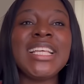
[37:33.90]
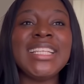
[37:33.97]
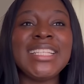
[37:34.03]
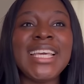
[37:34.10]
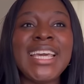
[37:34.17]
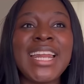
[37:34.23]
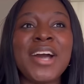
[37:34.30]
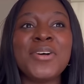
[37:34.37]

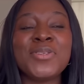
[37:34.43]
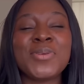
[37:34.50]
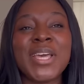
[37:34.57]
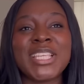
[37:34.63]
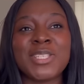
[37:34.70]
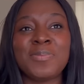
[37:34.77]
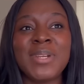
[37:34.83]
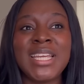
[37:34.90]
Then I also
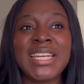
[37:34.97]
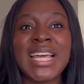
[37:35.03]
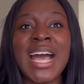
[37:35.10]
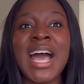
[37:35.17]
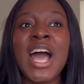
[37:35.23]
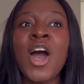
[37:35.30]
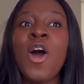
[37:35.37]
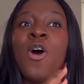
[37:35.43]
explained
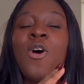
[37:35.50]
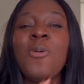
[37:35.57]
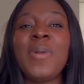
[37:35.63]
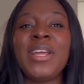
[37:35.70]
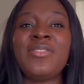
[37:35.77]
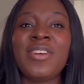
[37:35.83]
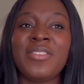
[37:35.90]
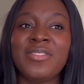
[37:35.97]
that all
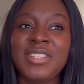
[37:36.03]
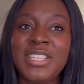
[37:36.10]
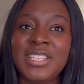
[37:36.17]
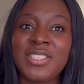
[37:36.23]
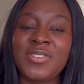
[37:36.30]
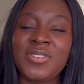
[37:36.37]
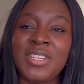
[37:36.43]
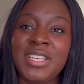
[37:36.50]
my travel
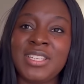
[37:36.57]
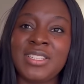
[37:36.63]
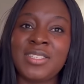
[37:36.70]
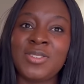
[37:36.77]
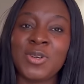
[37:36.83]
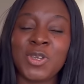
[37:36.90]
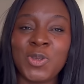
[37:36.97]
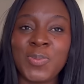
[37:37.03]
history is
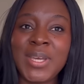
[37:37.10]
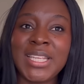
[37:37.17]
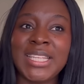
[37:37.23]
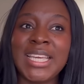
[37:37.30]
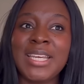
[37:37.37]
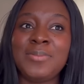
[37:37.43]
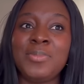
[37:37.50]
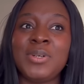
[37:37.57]
documented,